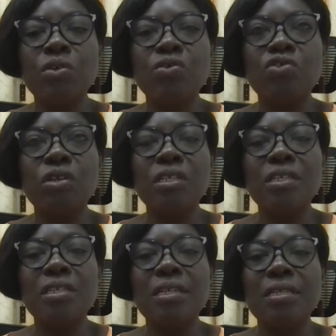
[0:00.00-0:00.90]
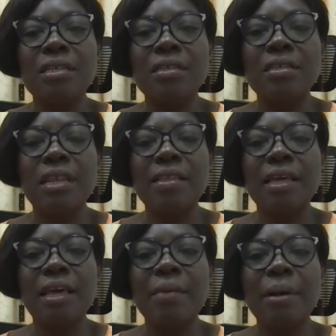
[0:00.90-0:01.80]
constraint settings like
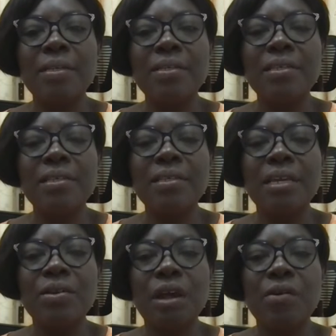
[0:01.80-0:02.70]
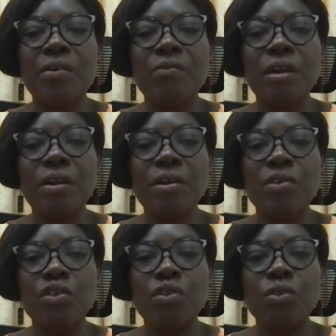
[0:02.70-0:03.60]
the LMICs that you are
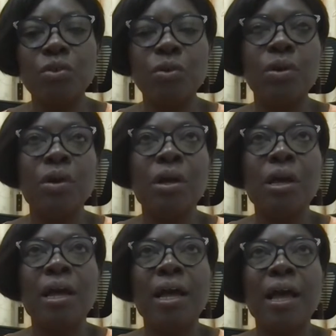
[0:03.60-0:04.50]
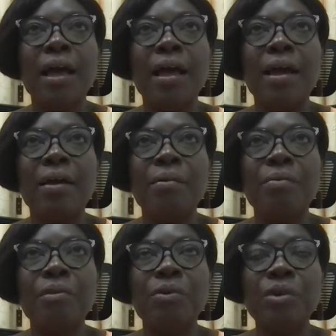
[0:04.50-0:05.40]
referring to,
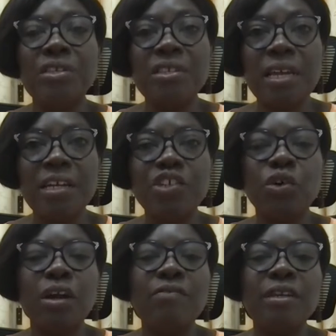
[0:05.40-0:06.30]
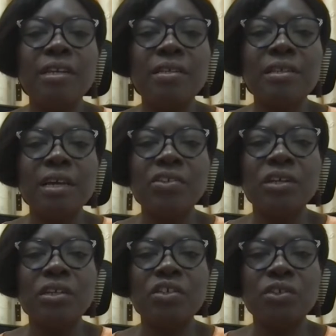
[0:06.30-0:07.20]
research or evidence
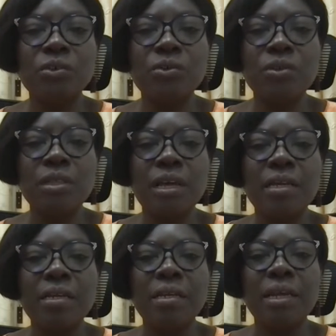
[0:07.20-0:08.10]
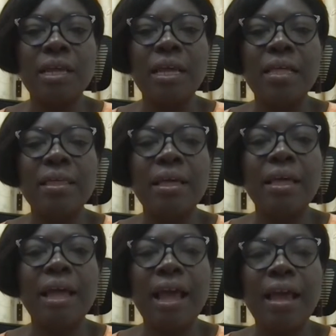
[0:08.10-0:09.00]
actually shows that
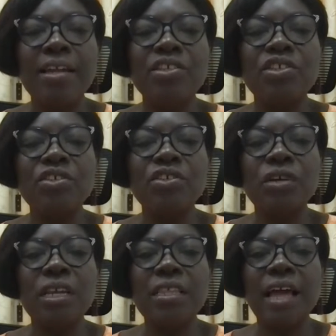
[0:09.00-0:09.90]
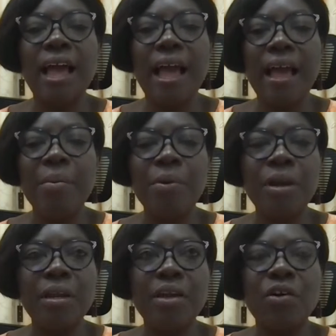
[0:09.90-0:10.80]
there is usually the high
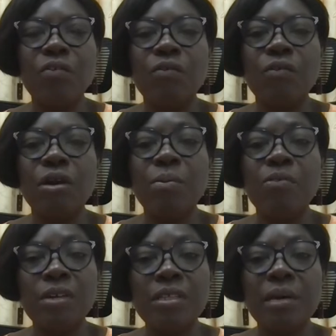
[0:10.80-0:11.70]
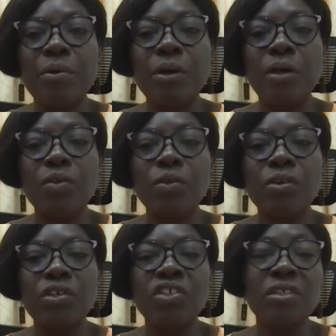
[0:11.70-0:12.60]
burden of preventable health
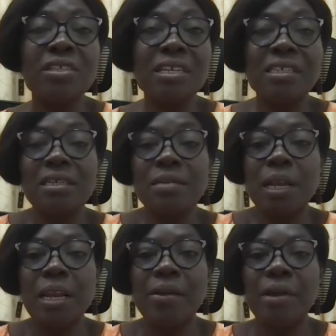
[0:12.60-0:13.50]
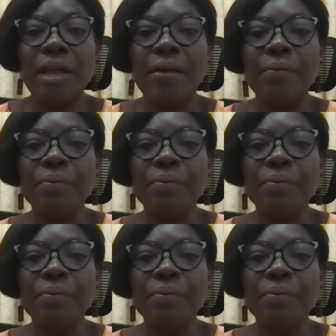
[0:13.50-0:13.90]
conditions such as malaria.